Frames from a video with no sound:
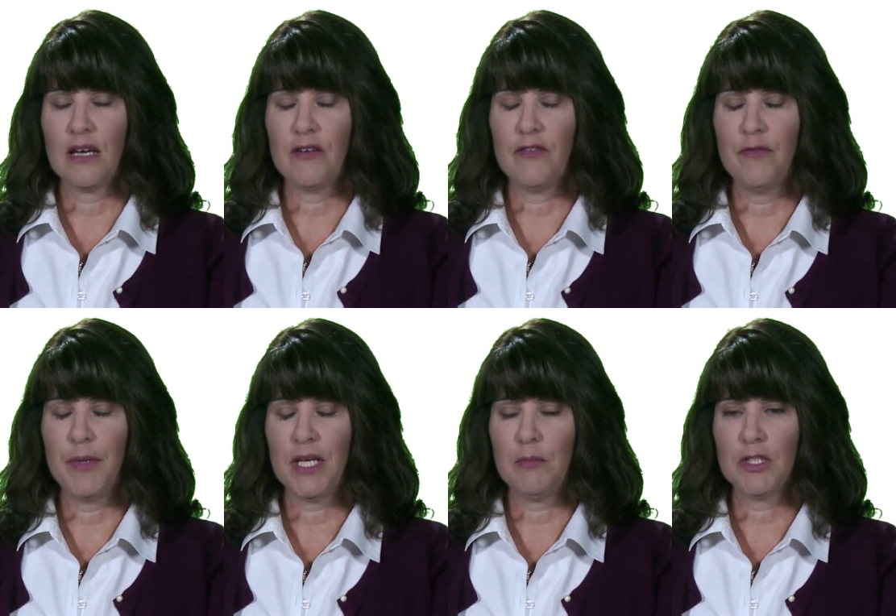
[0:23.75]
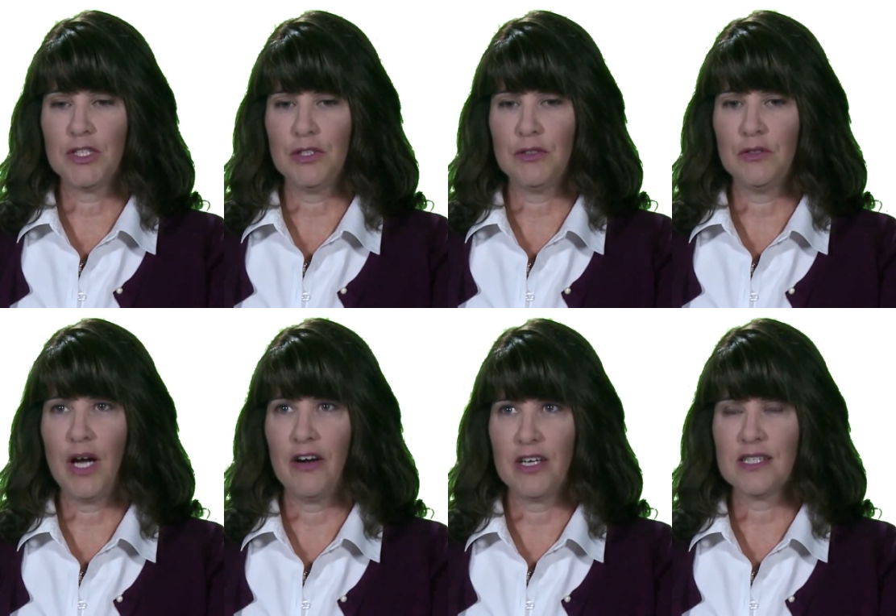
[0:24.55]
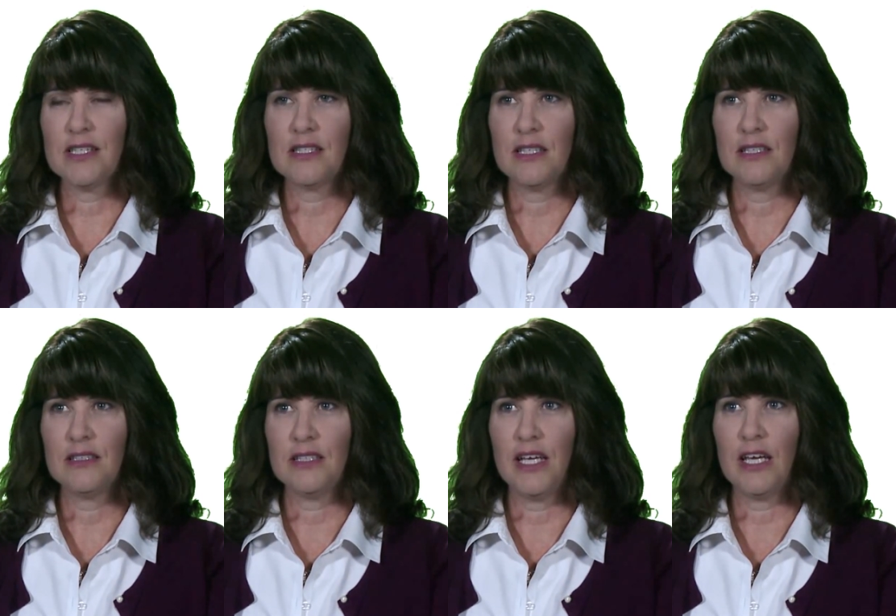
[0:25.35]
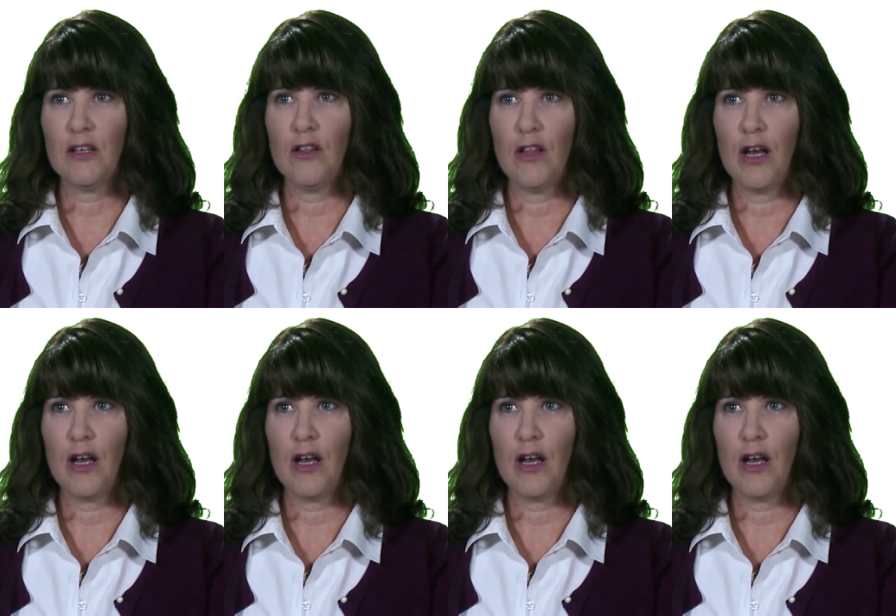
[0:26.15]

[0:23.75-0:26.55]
I've been able to hire an assistant to handle a